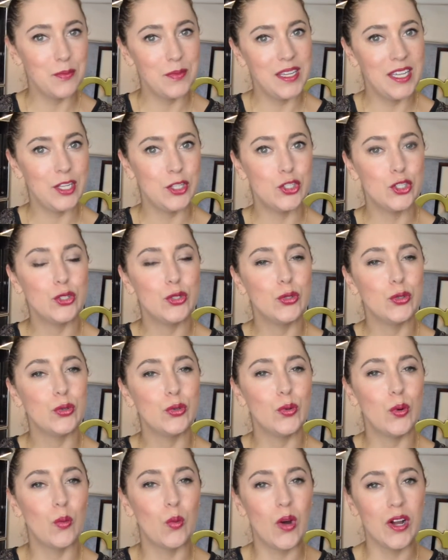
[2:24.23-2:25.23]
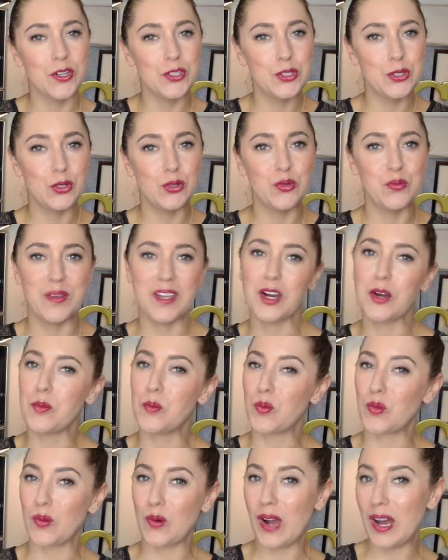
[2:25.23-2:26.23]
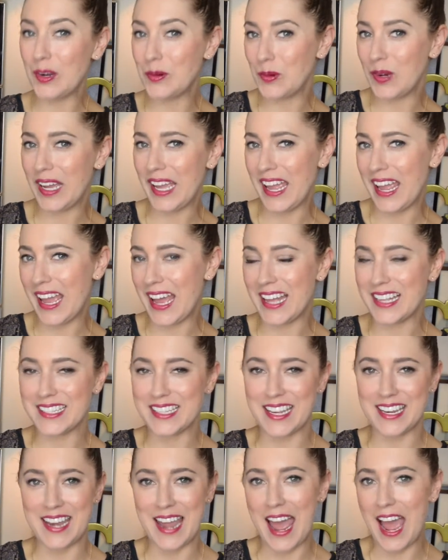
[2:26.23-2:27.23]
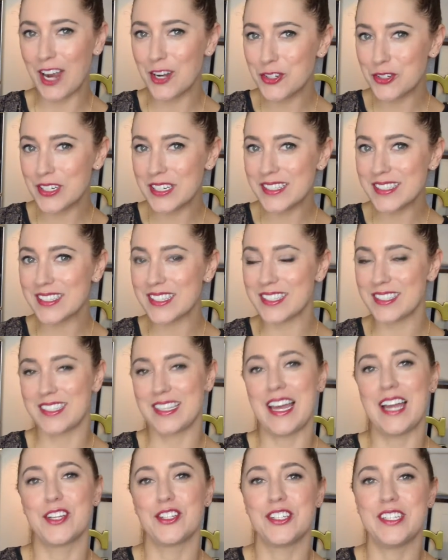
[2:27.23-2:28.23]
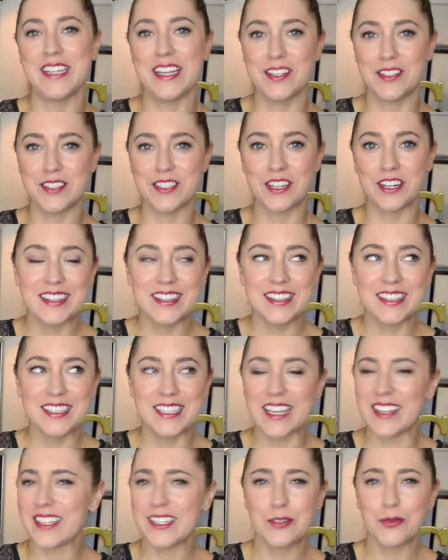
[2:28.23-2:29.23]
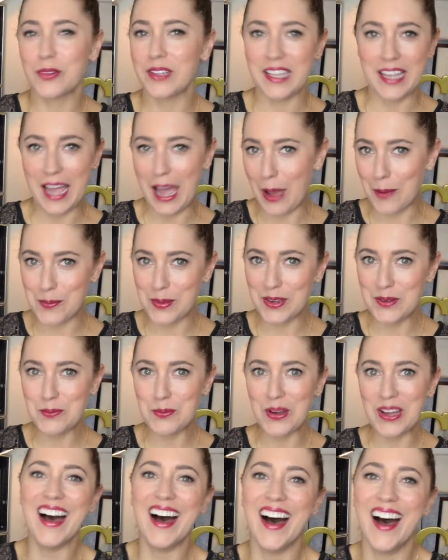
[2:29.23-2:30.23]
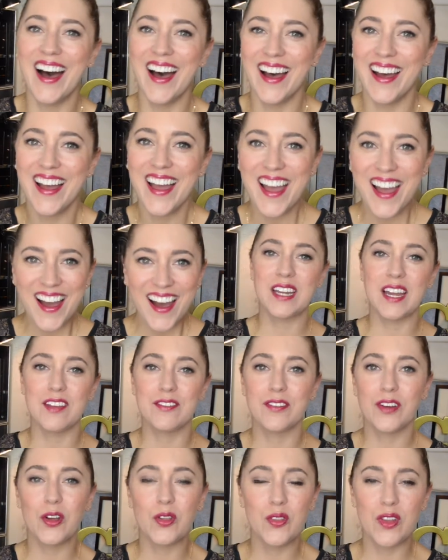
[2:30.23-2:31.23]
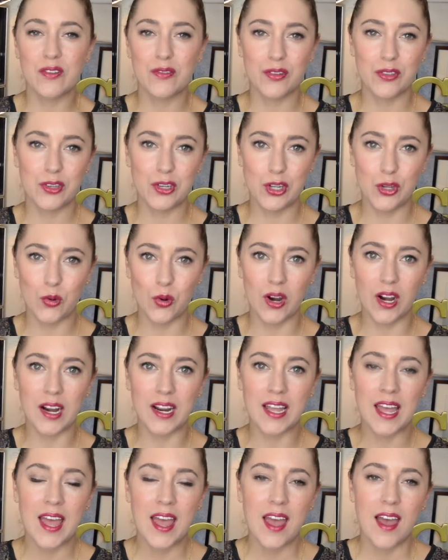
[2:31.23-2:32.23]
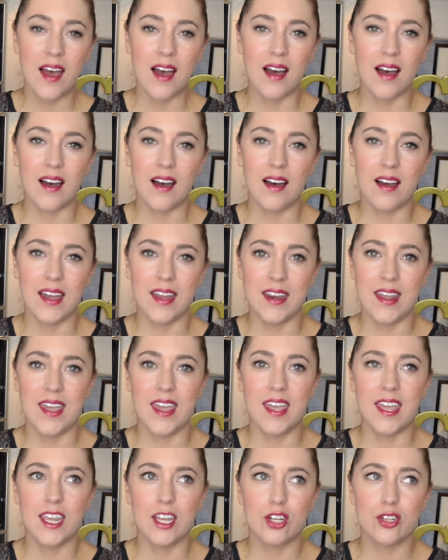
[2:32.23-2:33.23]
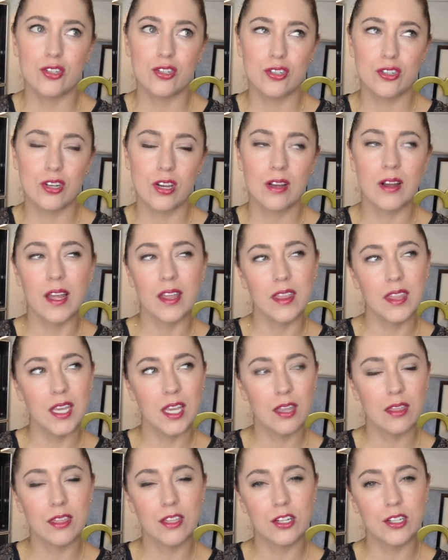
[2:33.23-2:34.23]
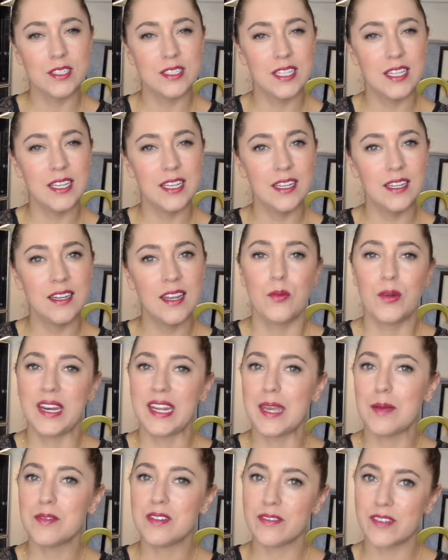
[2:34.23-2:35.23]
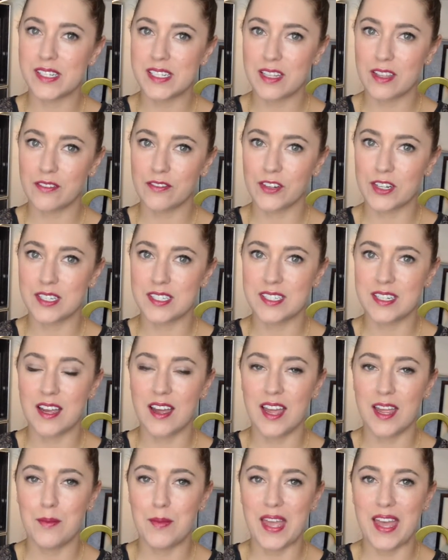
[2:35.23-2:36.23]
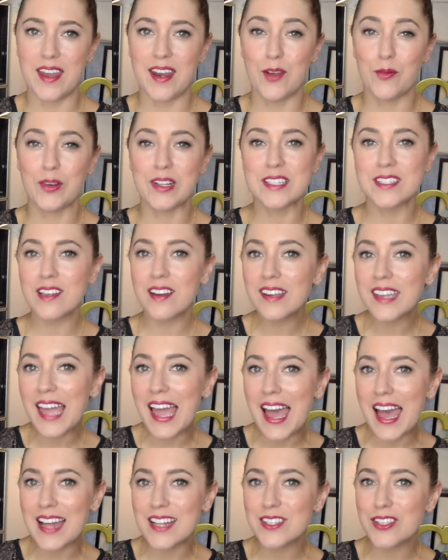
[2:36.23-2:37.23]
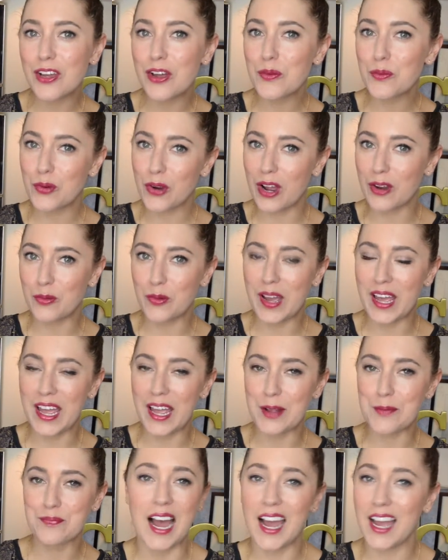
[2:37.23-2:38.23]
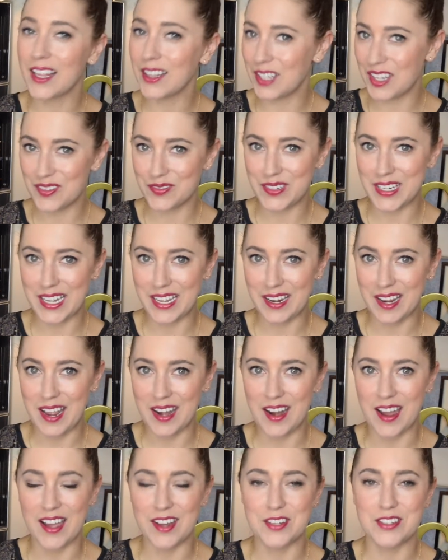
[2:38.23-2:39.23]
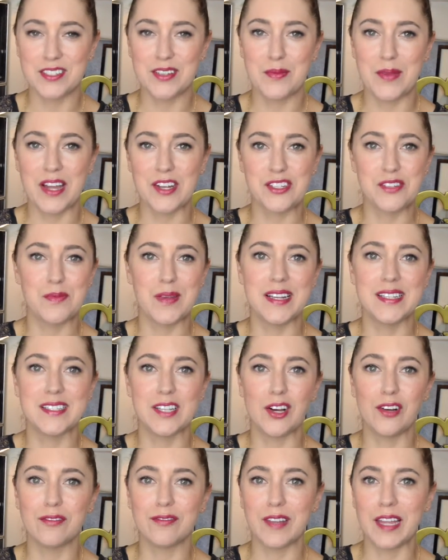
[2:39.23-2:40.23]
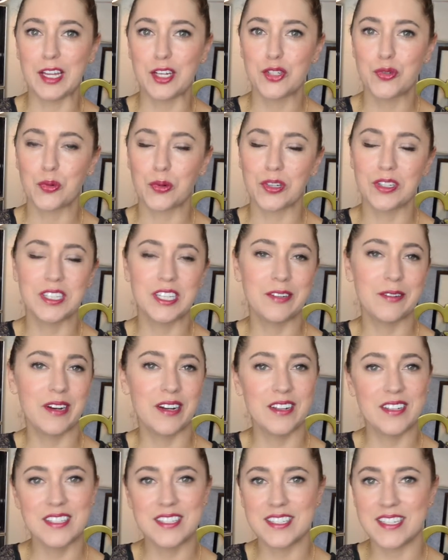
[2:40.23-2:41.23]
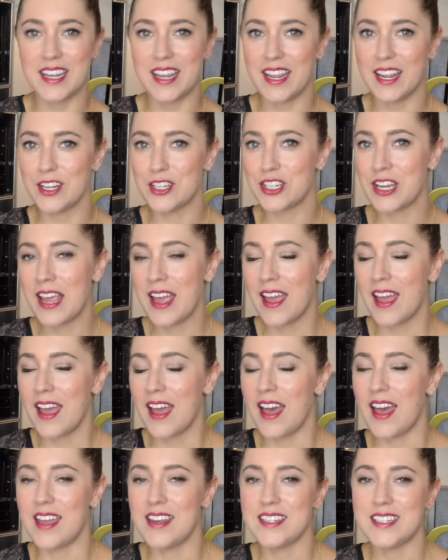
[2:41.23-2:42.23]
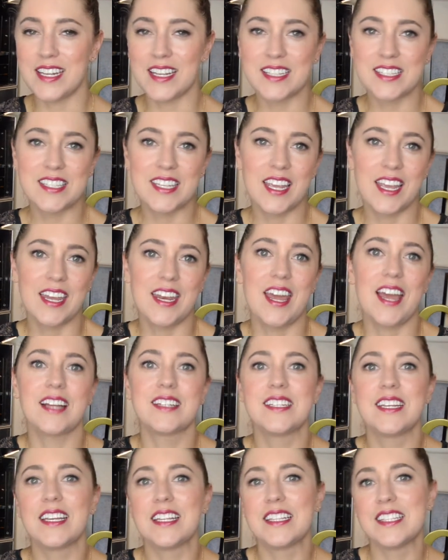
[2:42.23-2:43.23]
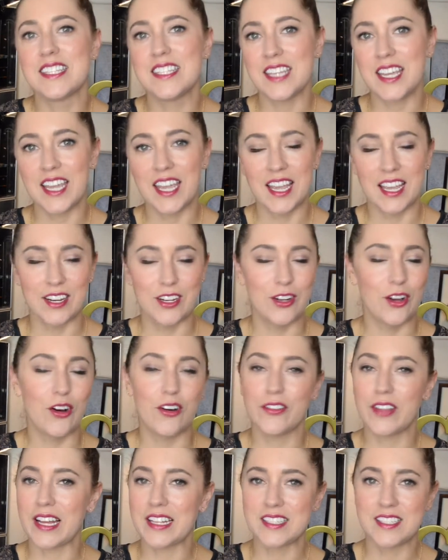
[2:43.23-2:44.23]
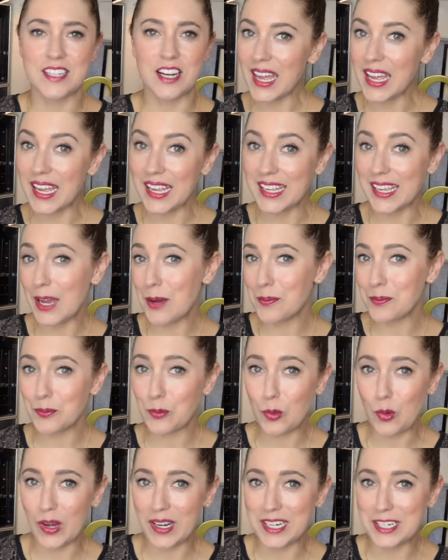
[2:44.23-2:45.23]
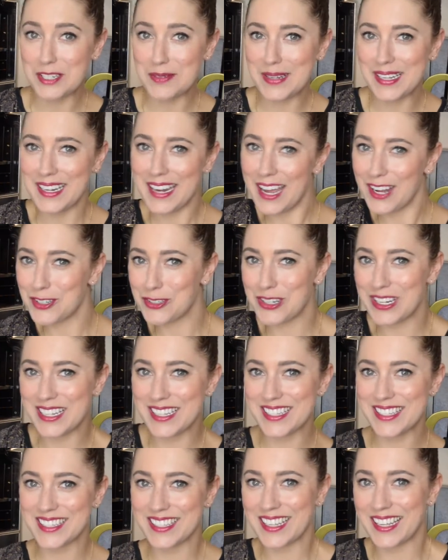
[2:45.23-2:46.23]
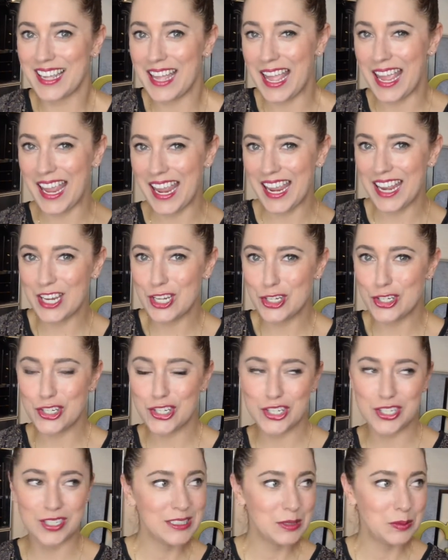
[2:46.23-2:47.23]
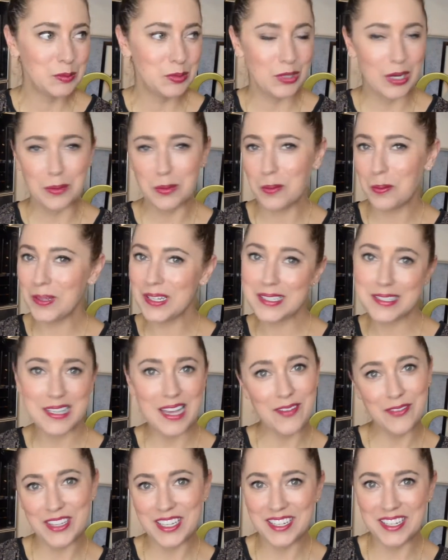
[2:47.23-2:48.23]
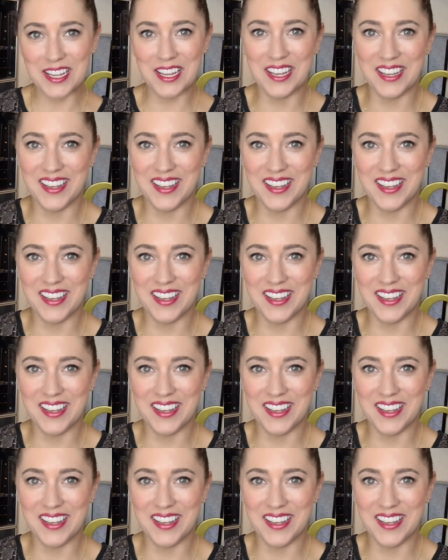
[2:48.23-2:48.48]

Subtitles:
me to want to be on Broadway as an actress slash dancer. Yeah, that didn't really happen, but I fell in love with New York at age, I think 13, when I came to visit the first time, and I went and saw Cats on Broadway. I loved it, and I just imagined myself like twirling around on stage and dancing and acting and singing and all that stuff. Yep, wanted to be an actress. Age probably 7.